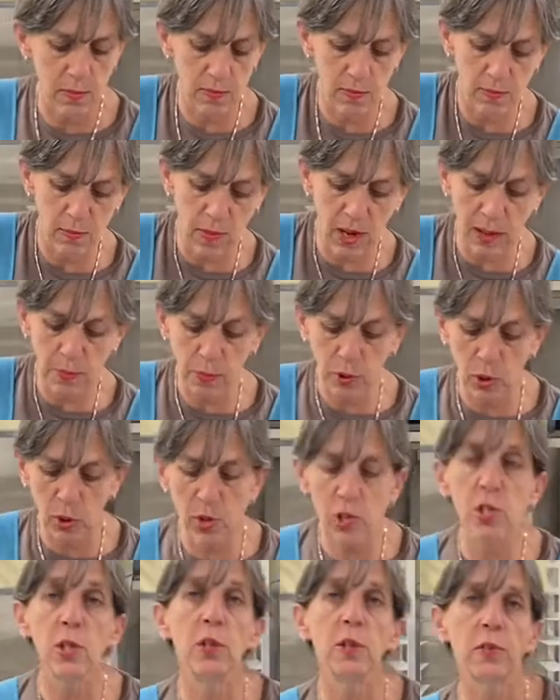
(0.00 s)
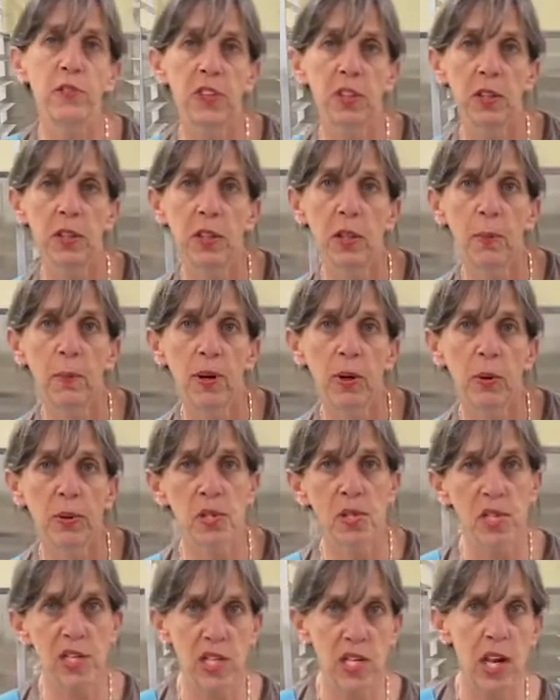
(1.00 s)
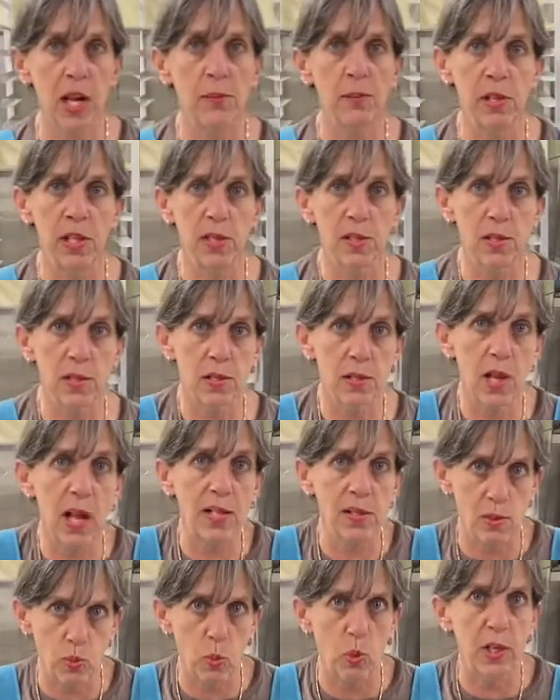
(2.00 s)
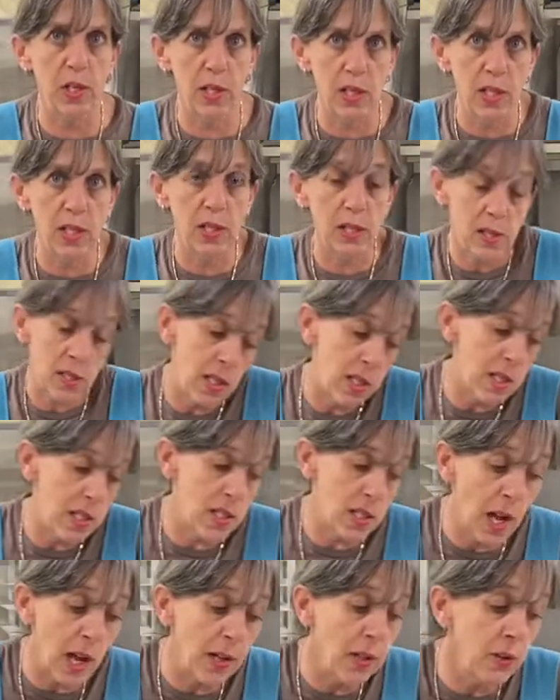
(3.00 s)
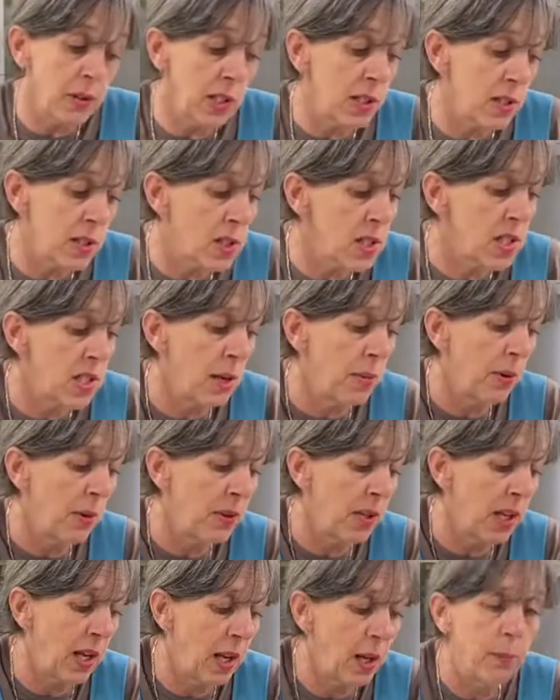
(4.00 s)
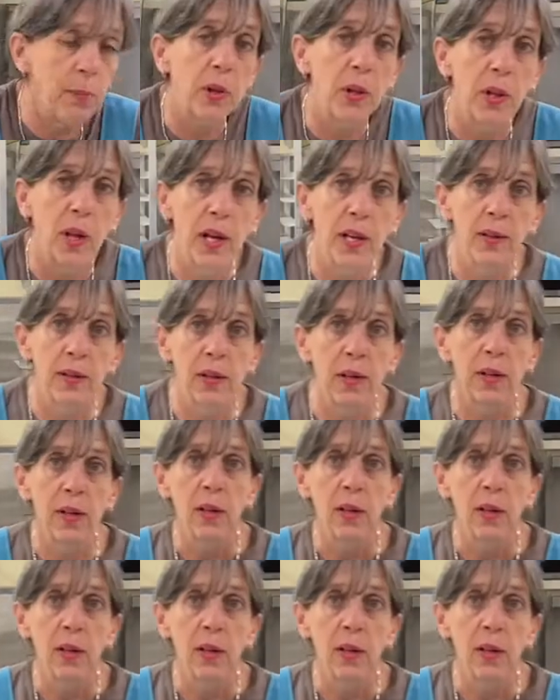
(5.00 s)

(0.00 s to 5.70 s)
my personal feeling about the stem is that's what it is. I don't eat the stem on the apple either.